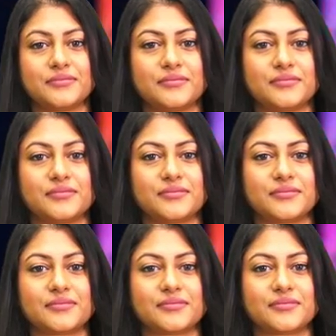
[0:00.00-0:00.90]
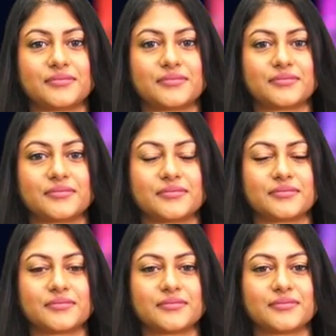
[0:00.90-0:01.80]

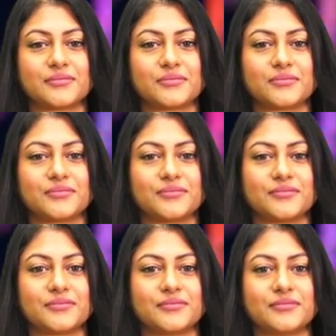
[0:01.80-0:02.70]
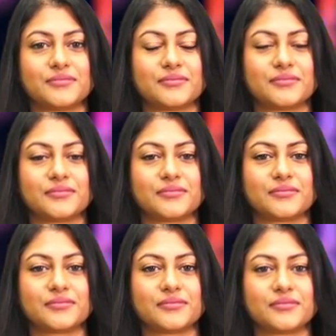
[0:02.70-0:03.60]

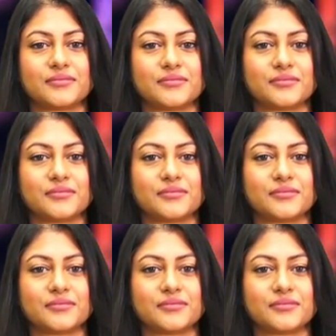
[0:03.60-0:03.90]
This person isn't speaking.